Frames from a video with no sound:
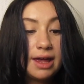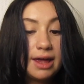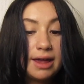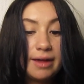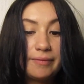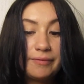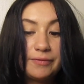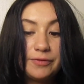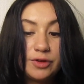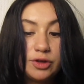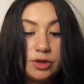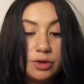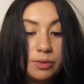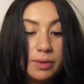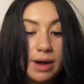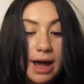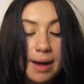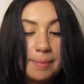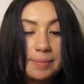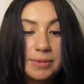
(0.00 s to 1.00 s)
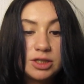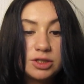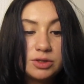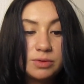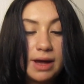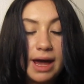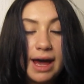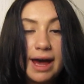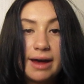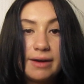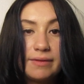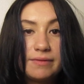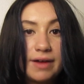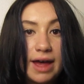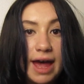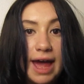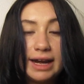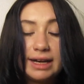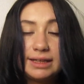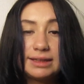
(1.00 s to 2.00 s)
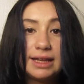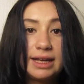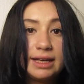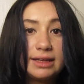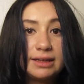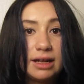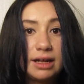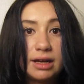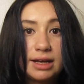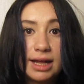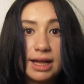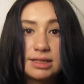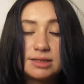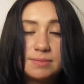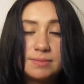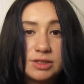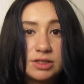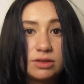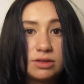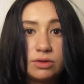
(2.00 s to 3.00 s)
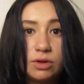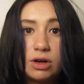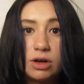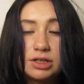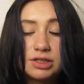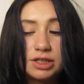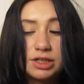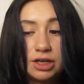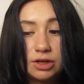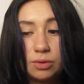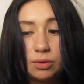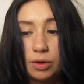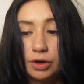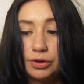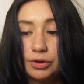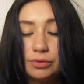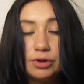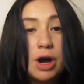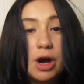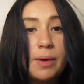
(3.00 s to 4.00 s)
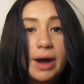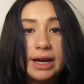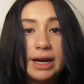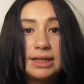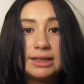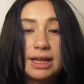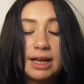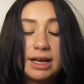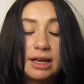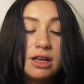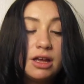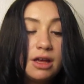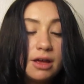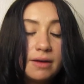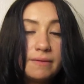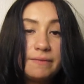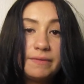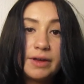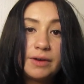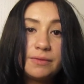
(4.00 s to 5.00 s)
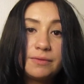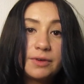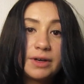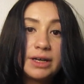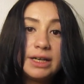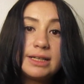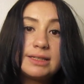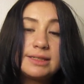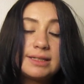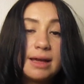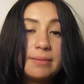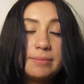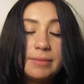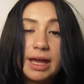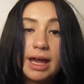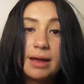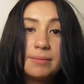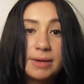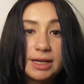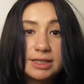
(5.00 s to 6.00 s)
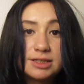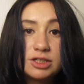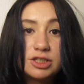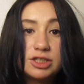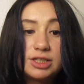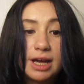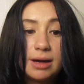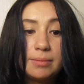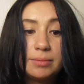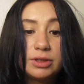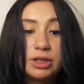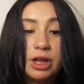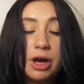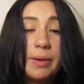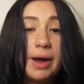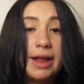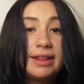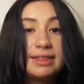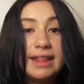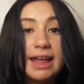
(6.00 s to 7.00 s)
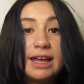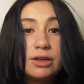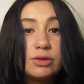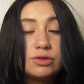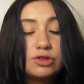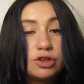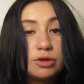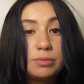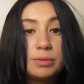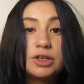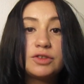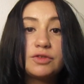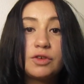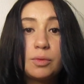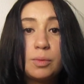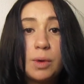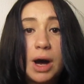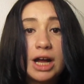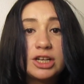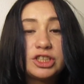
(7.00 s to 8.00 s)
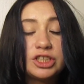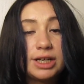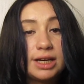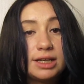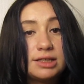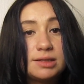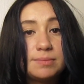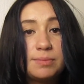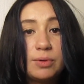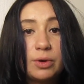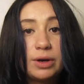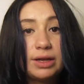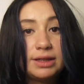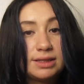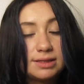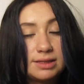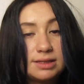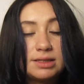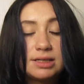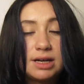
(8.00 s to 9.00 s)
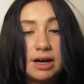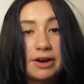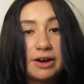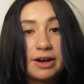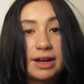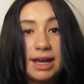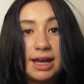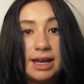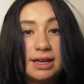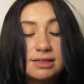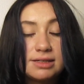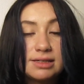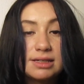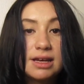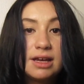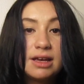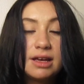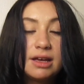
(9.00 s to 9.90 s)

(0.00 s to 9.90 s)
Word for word: If you happen to have anything against Mr. Larson or you know anything, feel free to send me a message down below. And thank you so much for watching and supporting this entire case.